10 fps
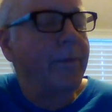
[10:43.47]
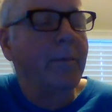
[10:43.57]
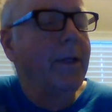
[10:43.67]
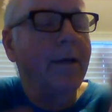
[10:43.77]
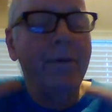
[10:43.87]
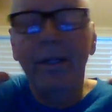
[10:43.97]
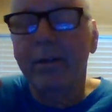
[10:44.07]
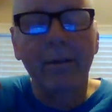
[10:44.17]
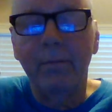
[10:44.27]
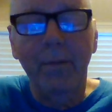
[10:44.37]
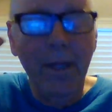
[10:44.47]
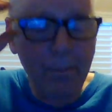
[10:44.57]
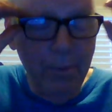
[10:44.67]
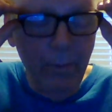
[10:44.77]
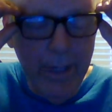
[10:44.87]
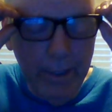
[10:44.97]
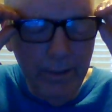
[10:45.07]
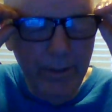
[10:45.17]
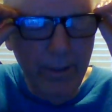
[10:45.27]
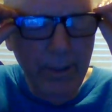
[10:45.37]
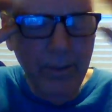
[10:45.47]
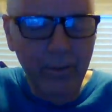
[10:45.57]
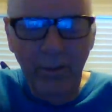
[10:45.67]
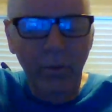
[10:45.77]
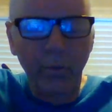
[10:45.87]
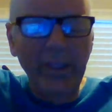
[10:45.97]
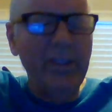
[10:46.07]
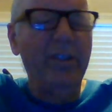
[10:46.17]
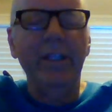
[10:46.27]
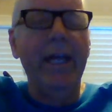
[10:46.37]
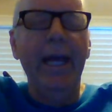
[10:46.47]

I mean, I've had miraculous things just recently